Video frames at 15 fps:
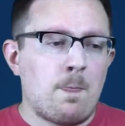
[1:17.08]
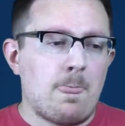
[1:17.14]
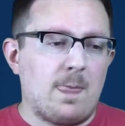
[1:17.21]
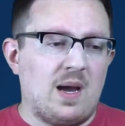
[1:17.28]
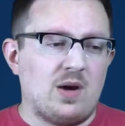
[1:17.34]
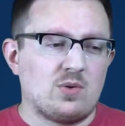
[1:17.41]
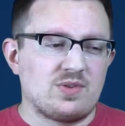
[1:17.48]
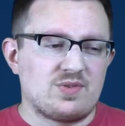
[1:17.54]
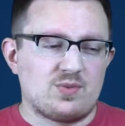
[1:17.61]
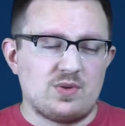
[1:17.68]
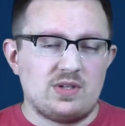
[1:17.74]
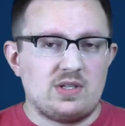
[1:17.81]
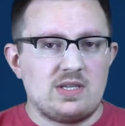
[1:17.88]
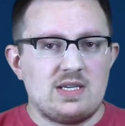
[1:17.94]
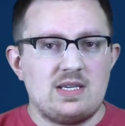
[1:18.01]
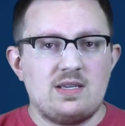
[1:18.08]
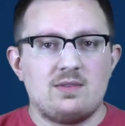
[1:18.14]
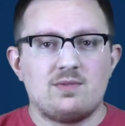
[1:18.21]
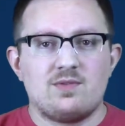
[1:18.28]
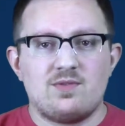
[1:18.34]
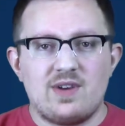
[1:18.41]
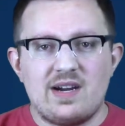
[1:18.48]
I was really
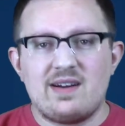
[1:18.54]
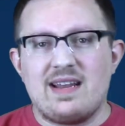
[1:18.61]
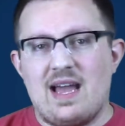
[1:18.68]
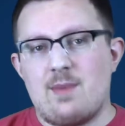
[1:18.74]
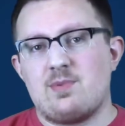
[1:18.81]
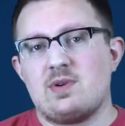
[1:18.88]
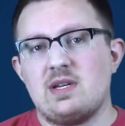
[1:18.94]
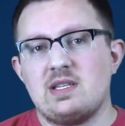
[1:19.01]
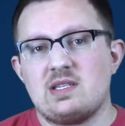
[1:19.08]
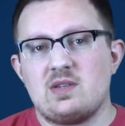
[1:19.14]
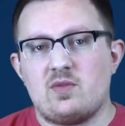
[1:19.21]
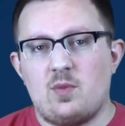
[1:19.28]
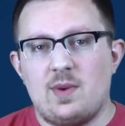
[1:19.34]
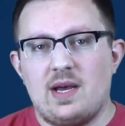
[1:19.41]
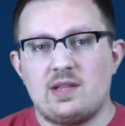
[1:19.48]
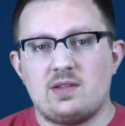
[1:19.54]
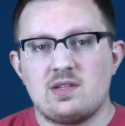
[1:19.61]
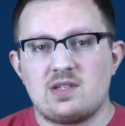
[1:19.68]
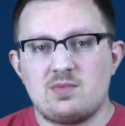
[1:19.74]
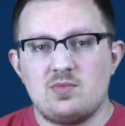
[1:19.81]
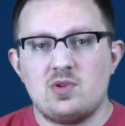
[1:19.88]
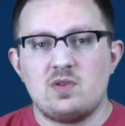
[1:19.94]
very apprehensive about this
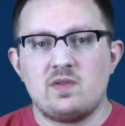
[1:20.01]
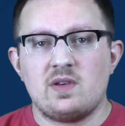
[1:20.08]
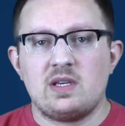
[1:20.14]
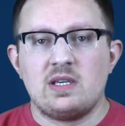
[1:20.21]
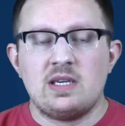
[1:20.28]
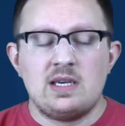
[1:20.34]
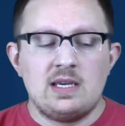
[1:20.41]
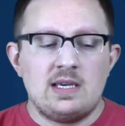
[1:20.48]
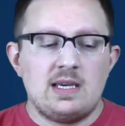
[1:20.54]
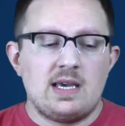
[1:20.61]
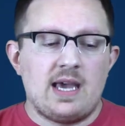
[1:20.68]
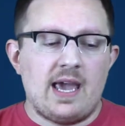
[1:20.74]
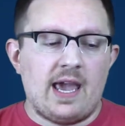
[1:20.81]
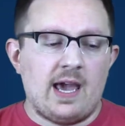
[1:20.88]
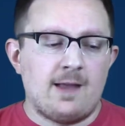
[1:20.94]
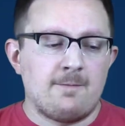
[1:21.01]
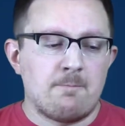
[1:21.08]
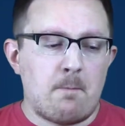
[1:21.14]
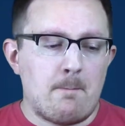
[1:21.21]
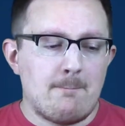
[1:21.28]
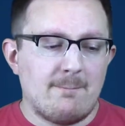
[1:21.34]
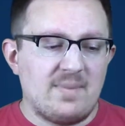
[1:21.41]
movie. And
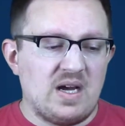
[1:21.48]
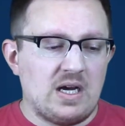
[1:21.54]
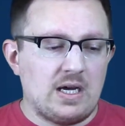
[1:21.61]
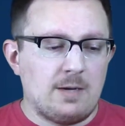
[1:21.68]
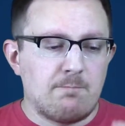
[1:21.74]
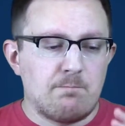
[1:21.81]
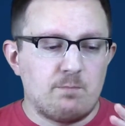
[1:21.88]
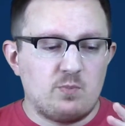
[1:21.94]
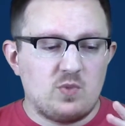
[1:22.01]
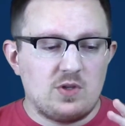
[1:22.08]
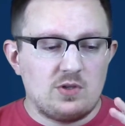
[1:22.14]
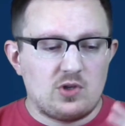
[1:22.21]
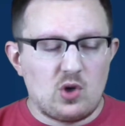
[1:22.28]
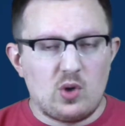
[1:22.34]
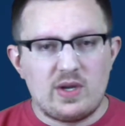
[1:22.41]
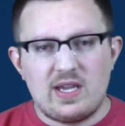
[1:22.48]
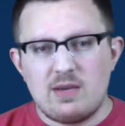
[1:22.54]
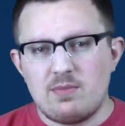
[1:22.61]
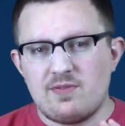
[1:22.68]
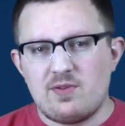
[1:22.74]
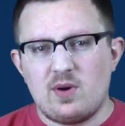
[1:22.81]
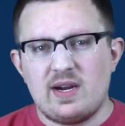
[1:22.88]
going in,
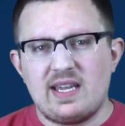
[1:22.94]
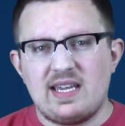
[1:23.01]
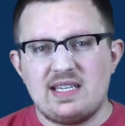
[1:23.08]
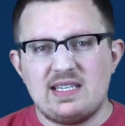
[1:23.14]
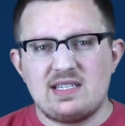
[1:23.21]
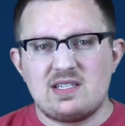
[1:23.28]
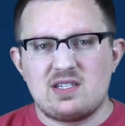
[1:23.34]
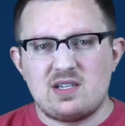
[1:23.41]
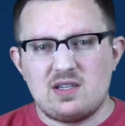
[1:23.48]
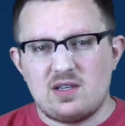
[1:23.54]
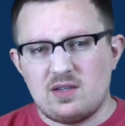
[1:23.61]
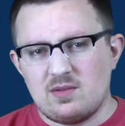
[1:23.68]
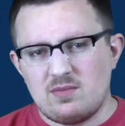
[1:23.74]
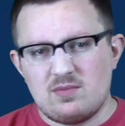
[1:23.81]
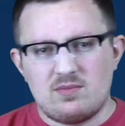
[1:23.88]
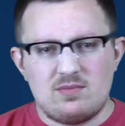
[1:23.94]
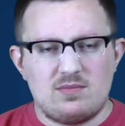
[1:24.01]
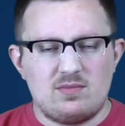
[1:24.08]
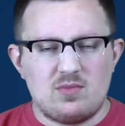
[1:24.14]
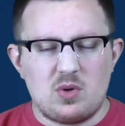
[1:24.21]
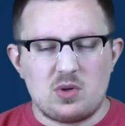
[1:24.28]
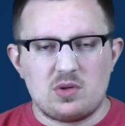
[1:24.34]
before I get into
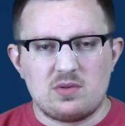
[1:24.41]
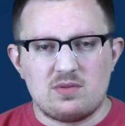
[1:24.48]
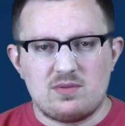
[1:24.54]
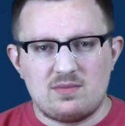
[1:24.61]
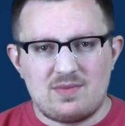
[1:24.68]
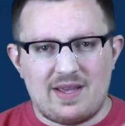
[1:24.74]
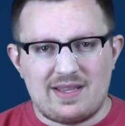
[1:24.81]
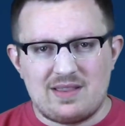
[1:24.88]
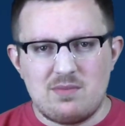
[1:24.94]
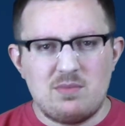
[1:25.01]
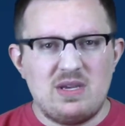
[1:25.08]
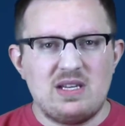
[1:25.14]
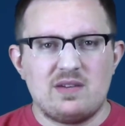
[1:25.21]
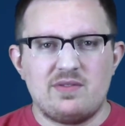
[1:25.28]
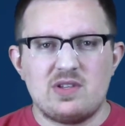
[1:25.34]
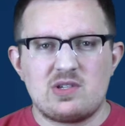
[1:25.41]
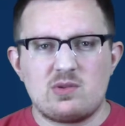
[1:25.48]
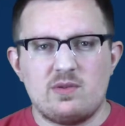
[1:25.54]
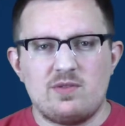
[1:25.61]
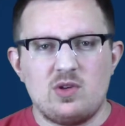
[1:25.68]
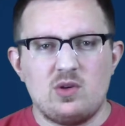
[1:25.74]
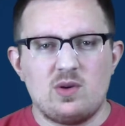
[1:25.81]
more like the meat of this
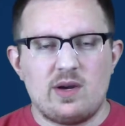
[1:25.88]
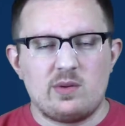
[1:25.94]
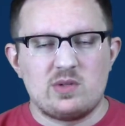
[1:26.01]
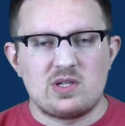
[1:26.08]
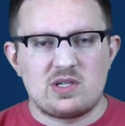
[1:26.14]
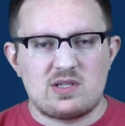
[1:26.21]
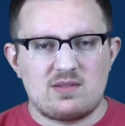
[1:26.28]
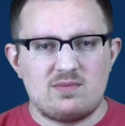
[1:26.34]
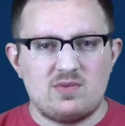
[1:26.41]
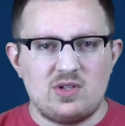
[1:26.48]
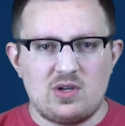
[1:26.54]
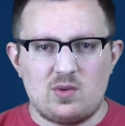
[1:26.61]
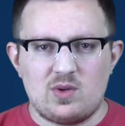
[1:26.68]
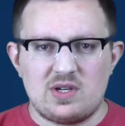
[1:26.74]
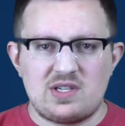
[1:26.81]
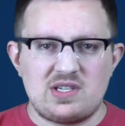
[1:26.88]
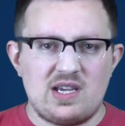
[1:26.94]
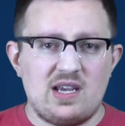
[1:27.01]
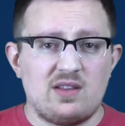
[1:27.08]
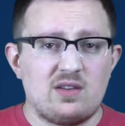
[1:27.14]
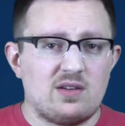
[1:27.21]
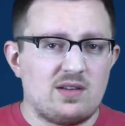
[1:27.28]
review, I would just, you know, want to
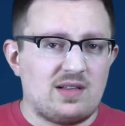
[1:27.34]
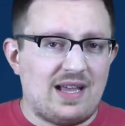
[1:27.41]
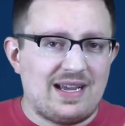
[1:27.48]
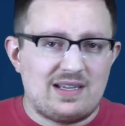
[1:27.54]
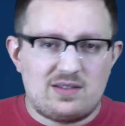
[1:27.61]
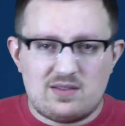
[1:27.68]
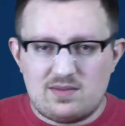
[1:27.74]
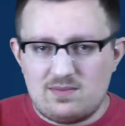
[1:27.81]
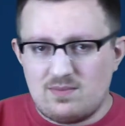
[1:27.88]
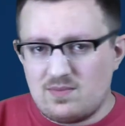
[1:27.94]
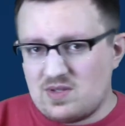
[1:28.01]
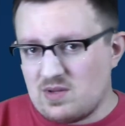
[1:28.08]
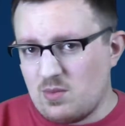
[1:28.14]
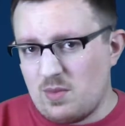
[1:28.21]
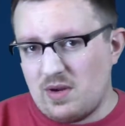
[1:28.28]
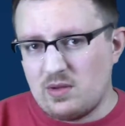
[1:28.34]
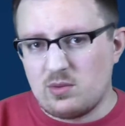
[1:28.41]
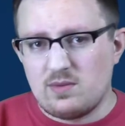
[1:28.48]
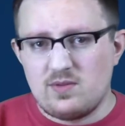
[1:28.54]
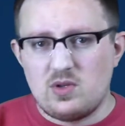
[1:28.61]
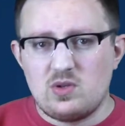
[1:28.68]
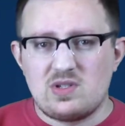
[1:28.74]
say that, like some other
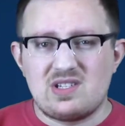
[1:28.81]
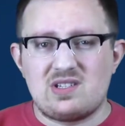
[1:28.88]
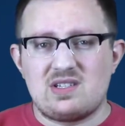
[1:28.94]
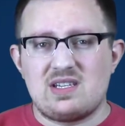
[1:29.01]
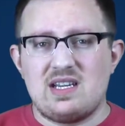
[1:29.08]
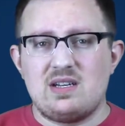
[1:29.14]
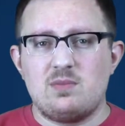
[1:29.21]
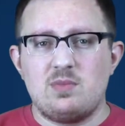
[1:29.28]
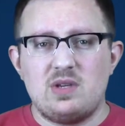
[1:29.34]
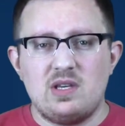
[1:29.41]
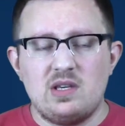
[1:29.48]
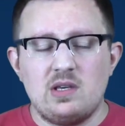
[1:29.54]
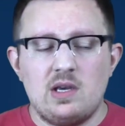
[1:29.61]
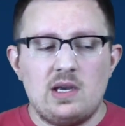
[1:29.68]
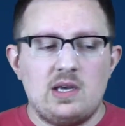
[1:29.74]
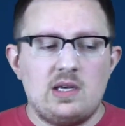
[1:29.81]
reviews, this is going to be